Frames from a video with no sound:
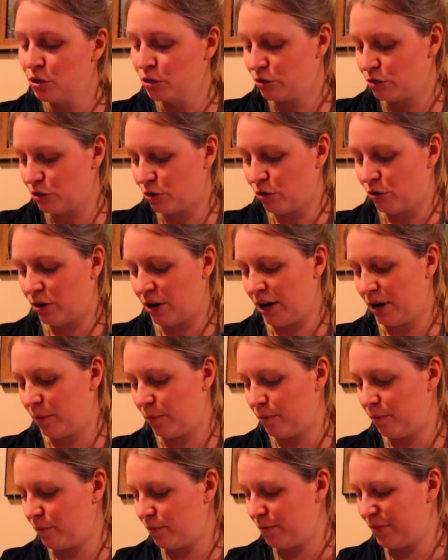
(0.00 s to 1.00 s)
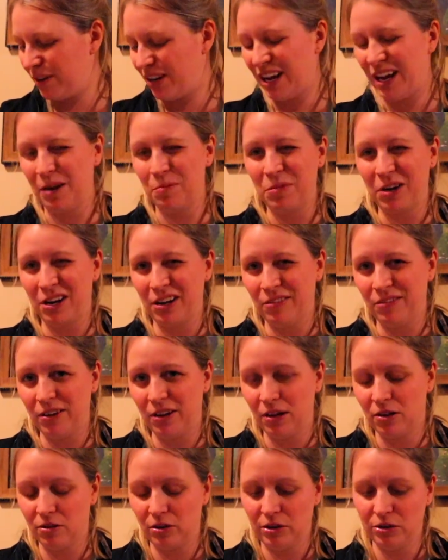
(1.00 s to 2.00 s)
So I'm, I'm not
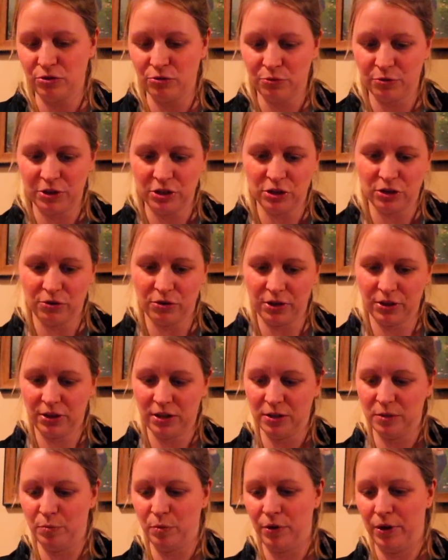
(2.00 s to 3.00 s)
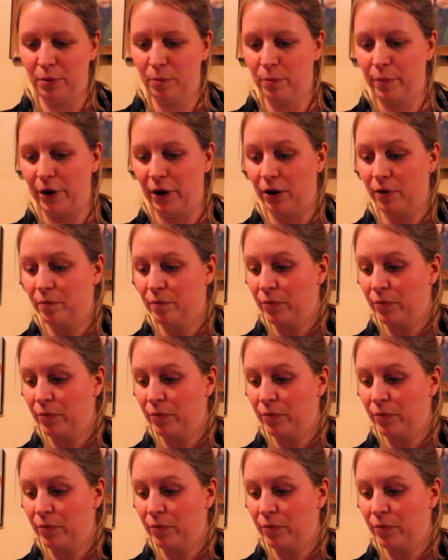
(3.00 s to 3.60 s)
even going to reach out at this point, but